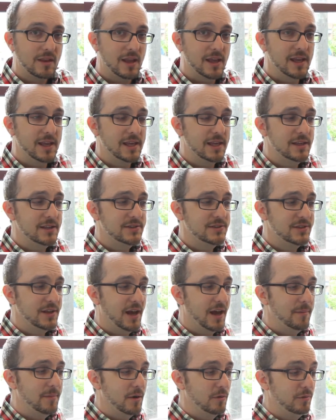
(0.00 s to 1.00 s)
is
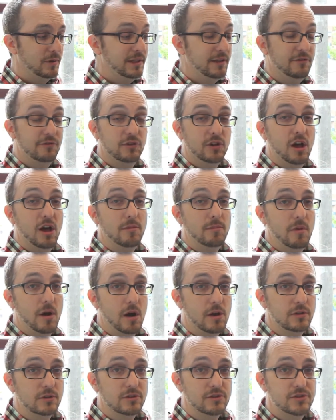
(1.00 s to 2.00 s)
a really flawed
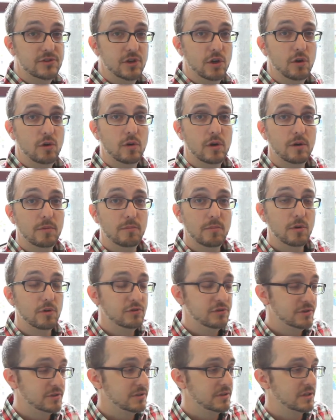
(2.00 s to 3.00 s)
model. So
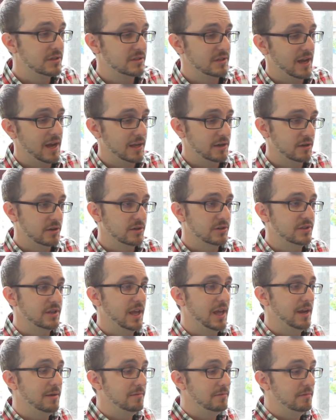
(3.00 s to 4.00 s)
most designers
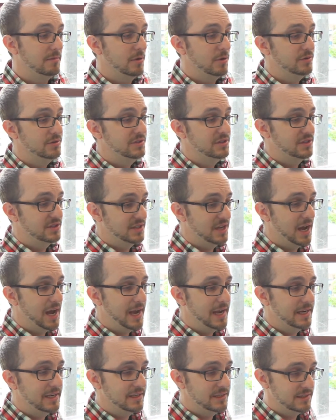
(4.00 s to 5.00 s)
and most
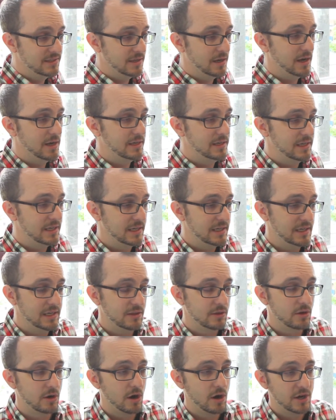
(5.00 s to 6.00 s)
design is done in
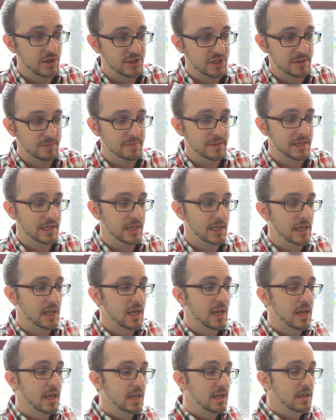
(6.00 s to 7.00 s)
either RGB,
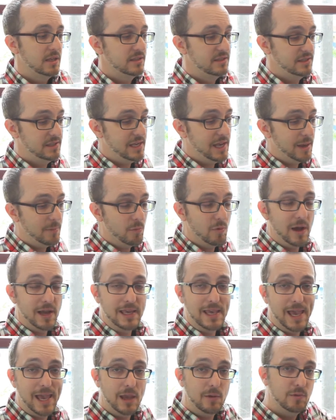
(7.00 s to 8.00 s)

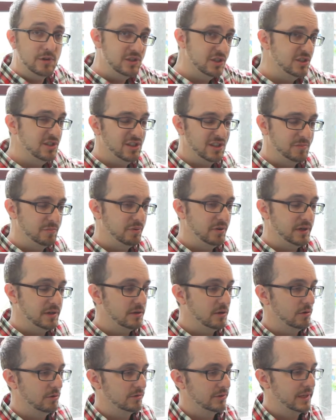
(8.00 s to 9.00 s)
CMYK, which is just print
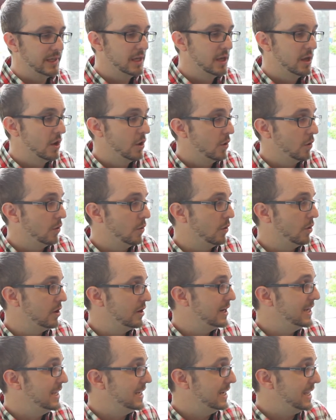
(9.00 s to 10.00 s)
only, or
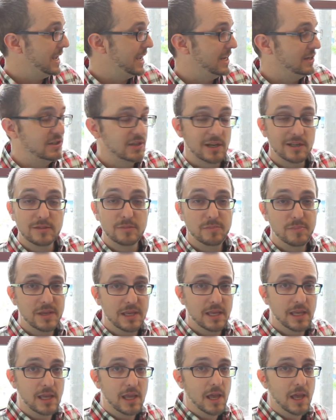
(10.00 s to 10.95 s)
in HSB.